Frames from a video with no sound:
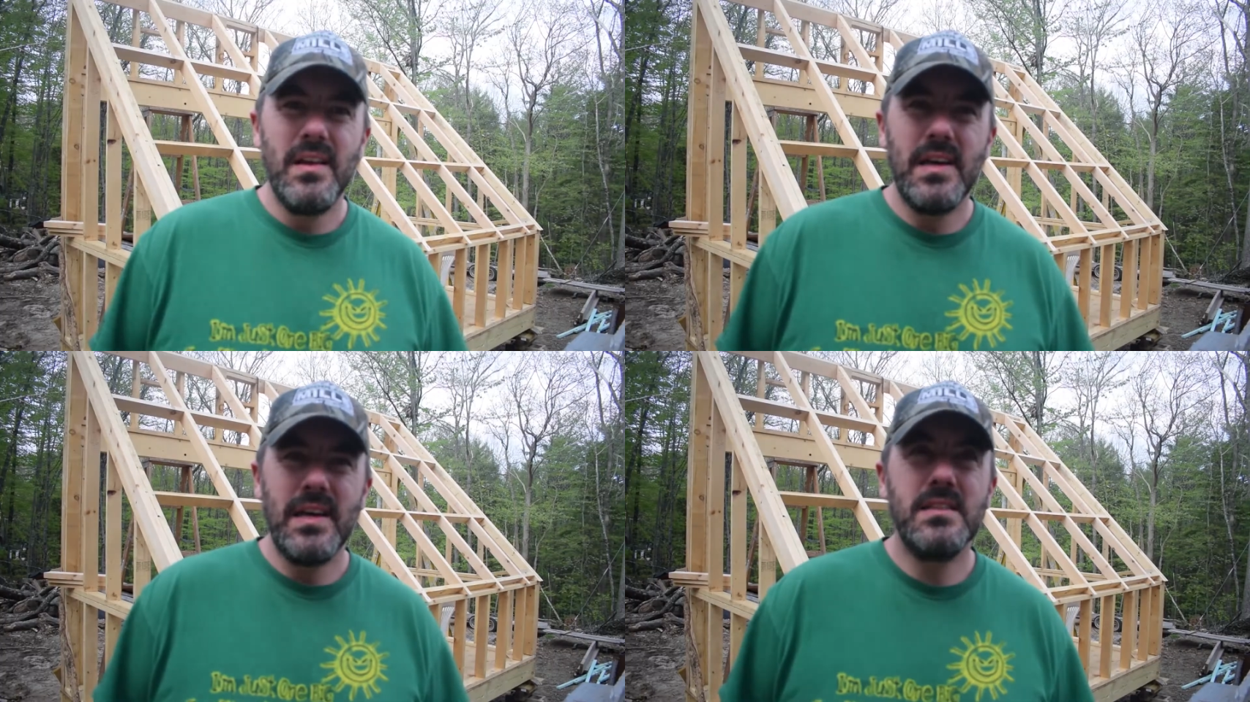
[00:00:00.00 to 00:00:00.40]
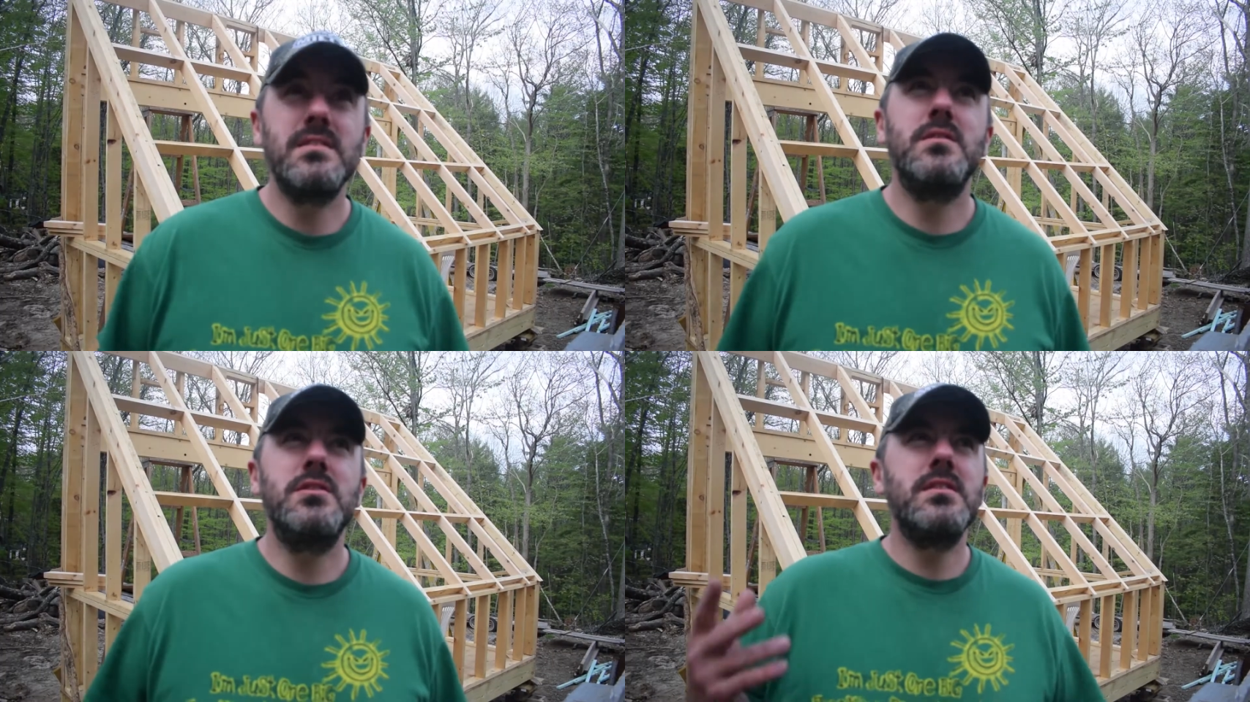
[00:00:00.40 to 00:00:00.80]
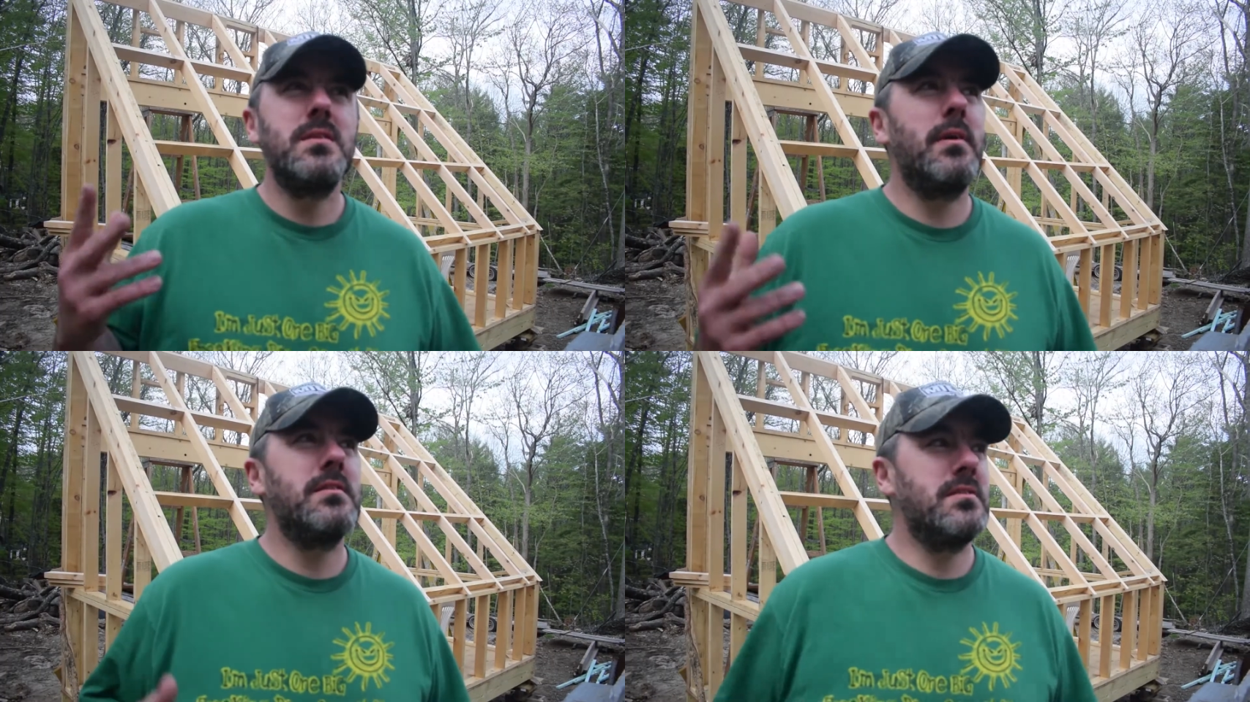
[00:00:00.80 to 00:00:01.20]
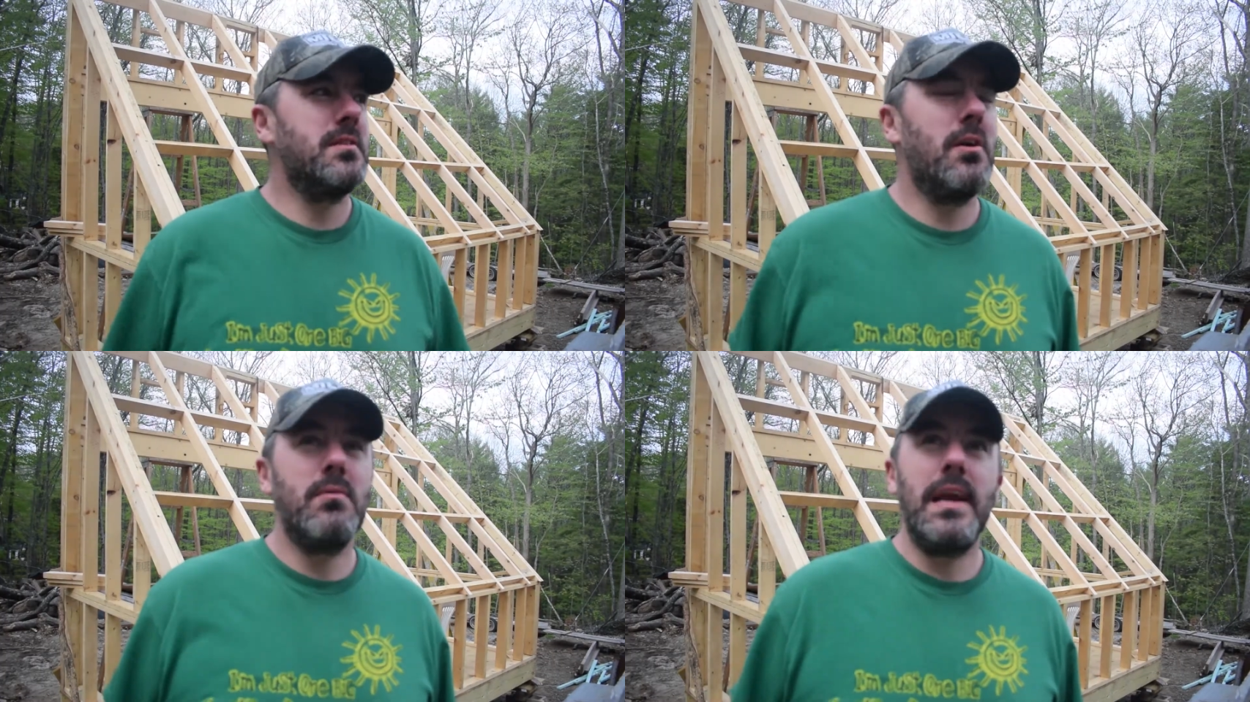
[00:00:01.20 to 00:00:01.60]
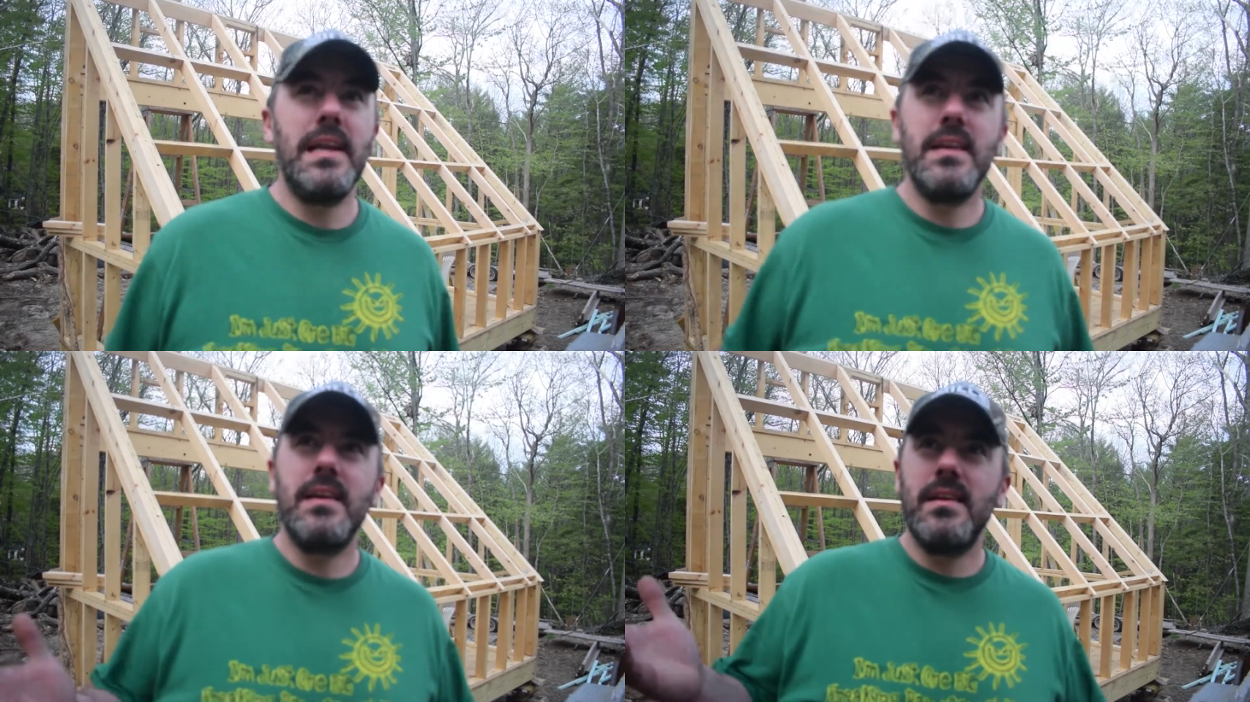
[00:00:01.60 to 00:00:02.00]
It's just about to start
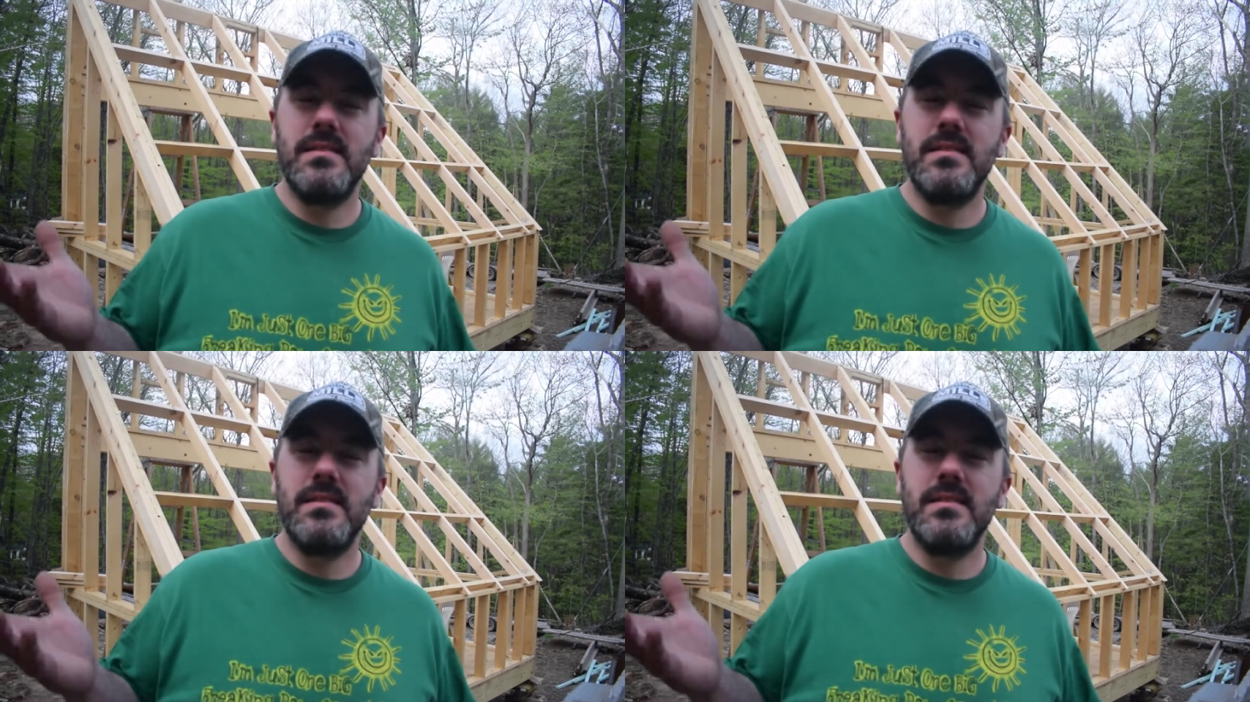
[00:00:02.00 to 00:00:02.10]
raining.